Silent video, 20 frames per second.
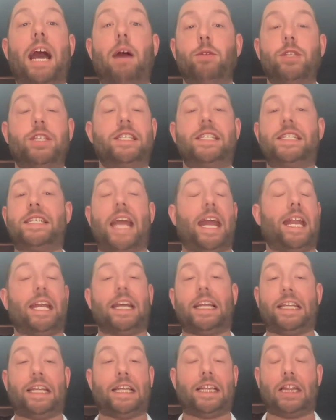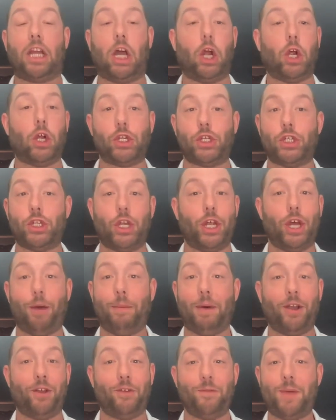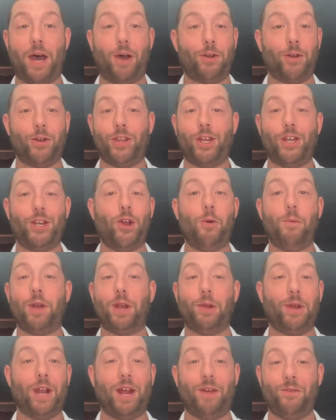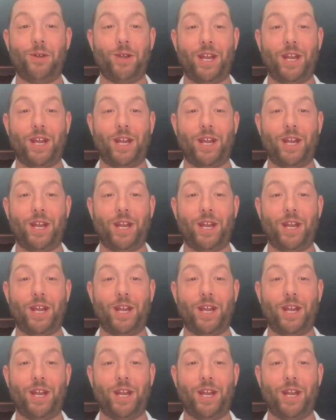outstandingly large amount of powder that nobody would ever